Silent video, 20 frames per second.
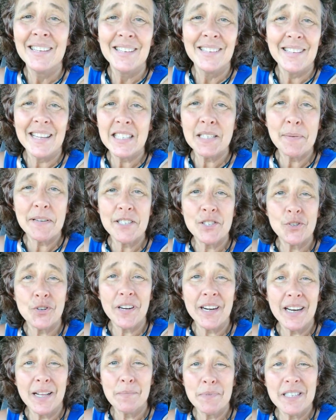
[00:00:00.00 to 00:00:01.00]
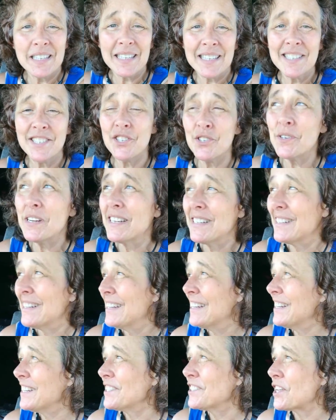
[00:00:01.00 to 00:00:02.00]
that's my story and I'm sticking to it.
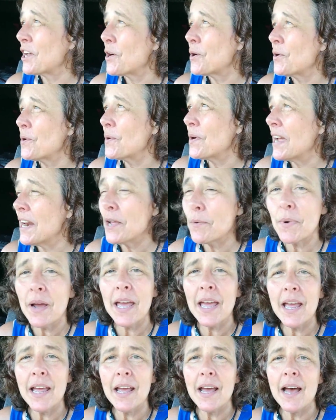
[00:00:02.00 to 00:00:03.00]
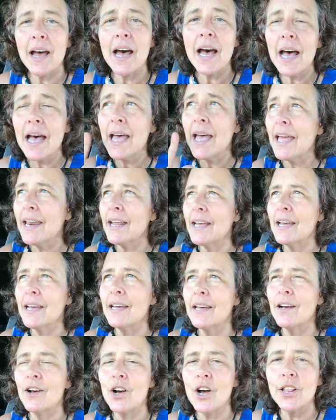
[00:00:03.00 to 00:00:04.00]
So anyway, hi
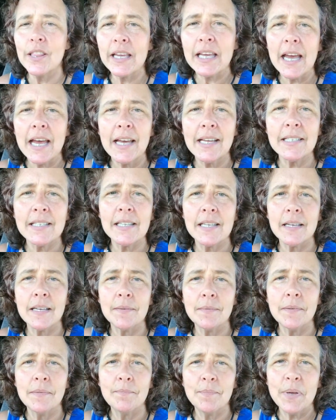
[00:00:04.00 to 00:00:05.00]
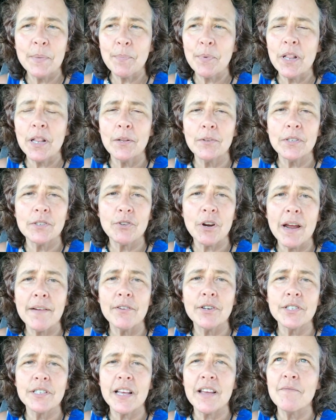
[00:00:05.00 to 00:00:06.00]
to all the guys, people,
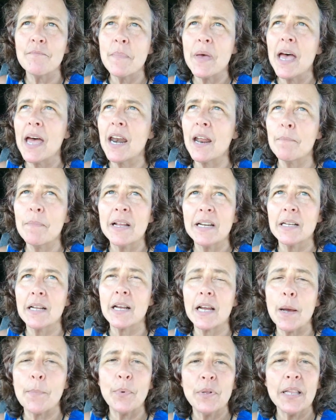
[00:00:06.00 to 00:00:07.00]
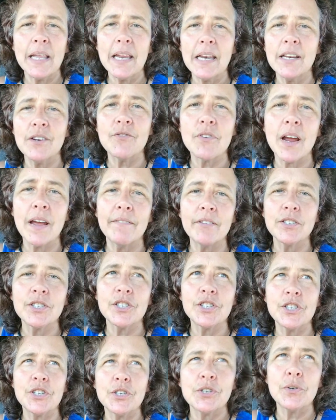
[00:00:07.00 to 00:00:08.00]
drivers I've met. I met a couple lady drivers
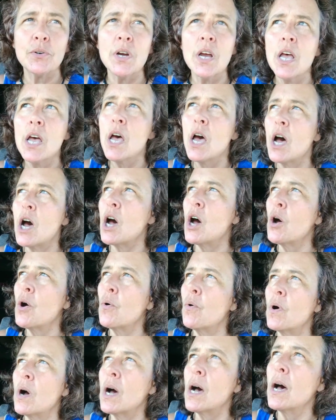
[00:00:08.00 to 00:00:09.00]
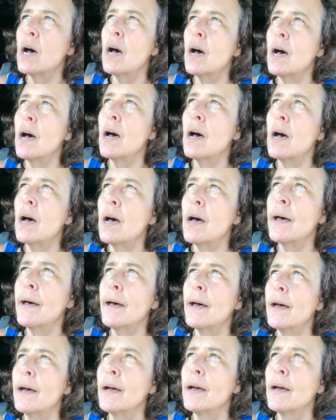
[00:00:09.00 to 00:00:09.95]
too. Oh, uh,